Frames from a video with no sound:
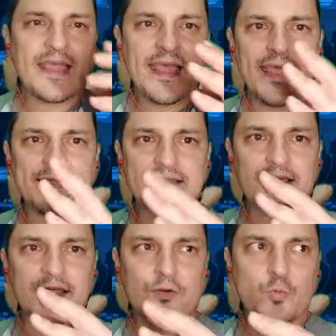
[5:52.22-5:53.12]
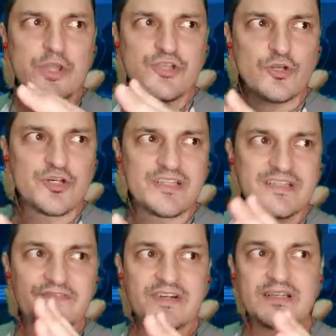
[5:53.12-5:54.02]
And when you learn
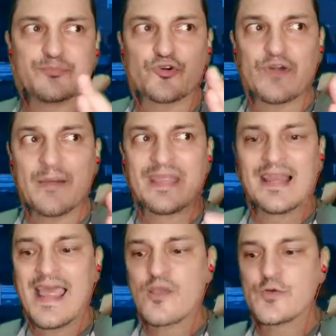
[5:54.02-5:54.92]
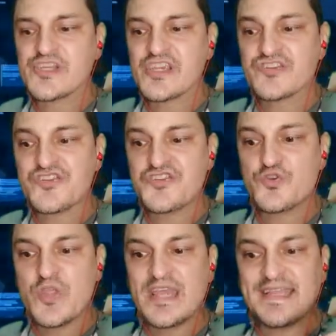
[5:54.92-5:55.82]
different programming languages,
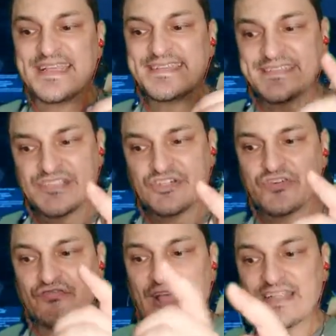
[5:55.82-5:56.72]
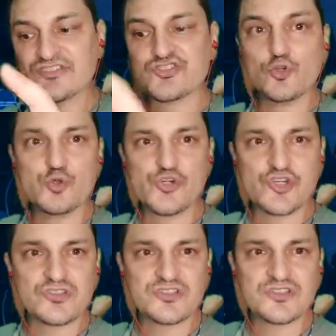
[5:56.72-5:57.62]
you can easier find
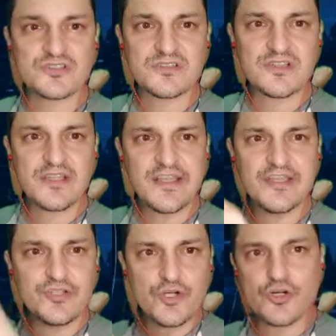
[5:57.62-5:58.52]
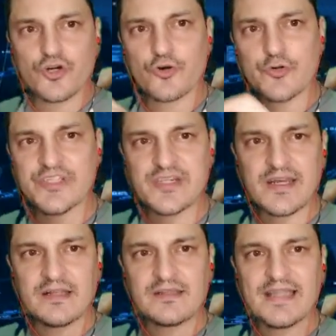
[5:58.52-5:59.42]
solutions in your
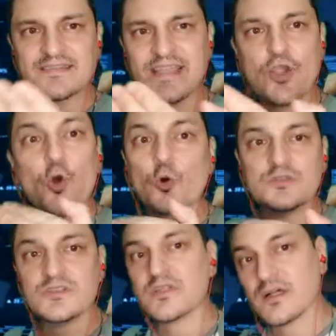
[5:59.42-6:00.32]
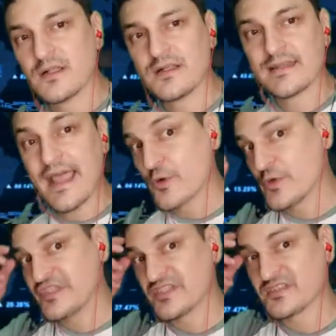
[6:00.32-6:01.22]
original, let's say, old
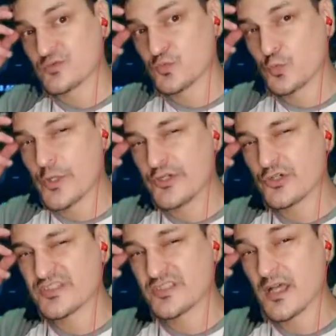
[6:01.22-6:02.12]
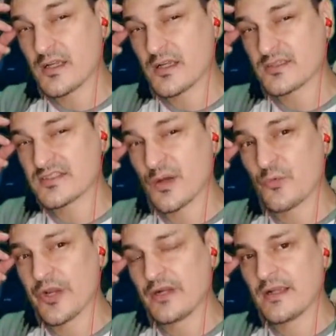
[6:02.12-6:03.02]
languages. When you're stuck somewhere,